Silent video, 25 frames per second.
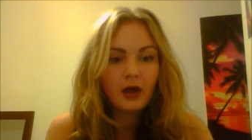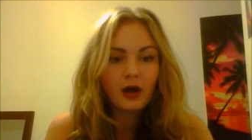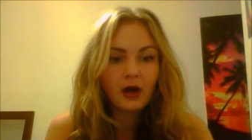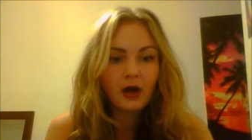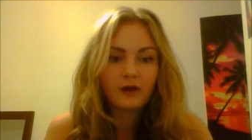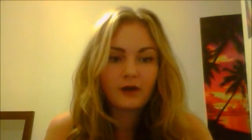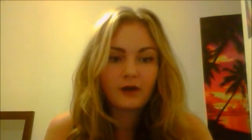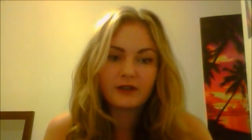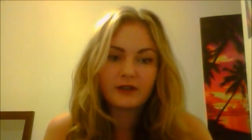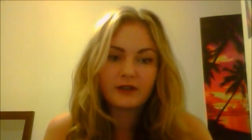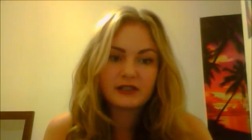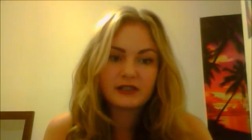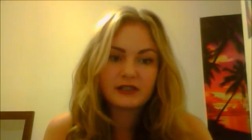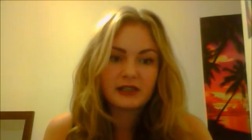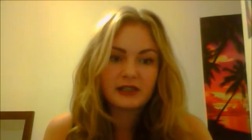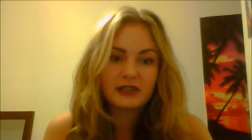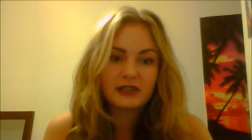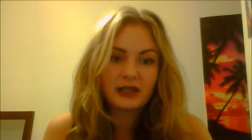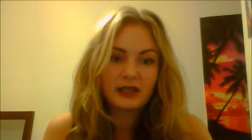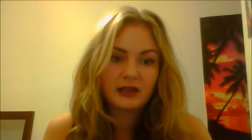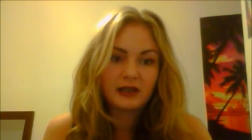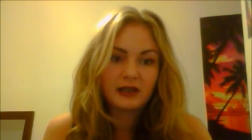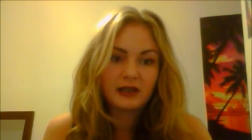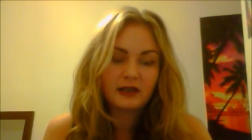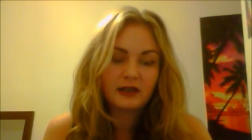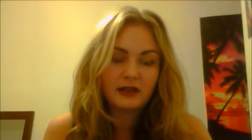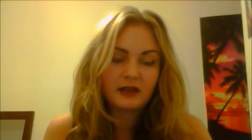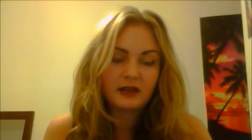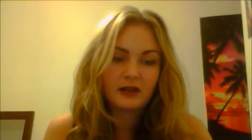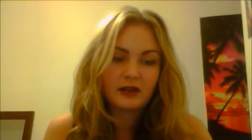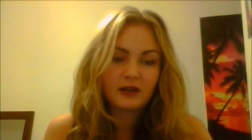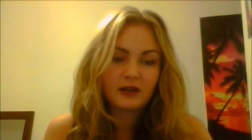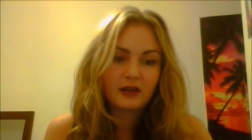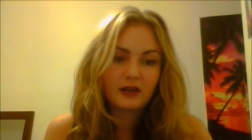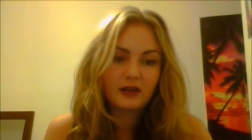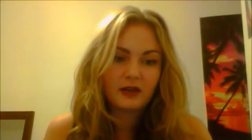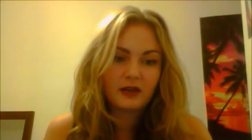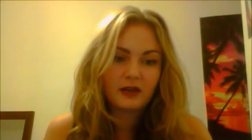Obviously,
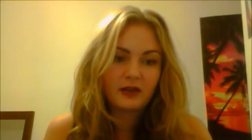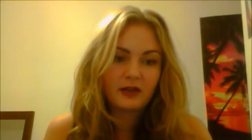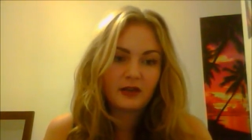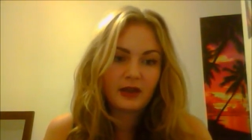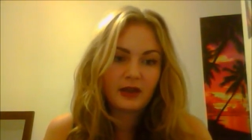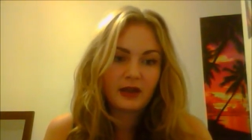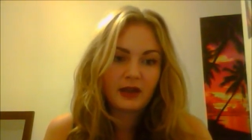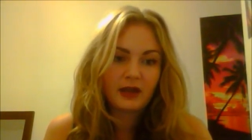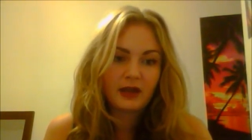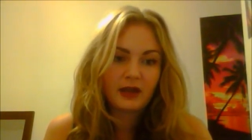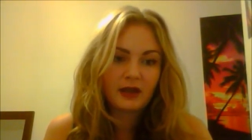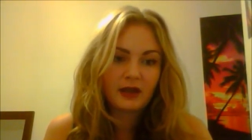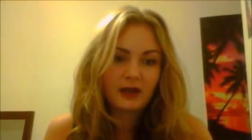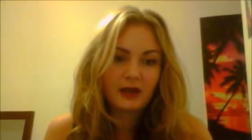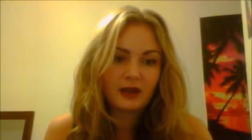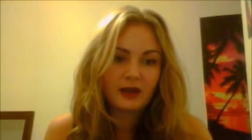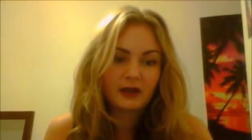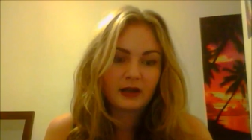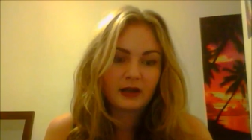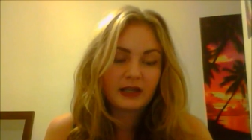the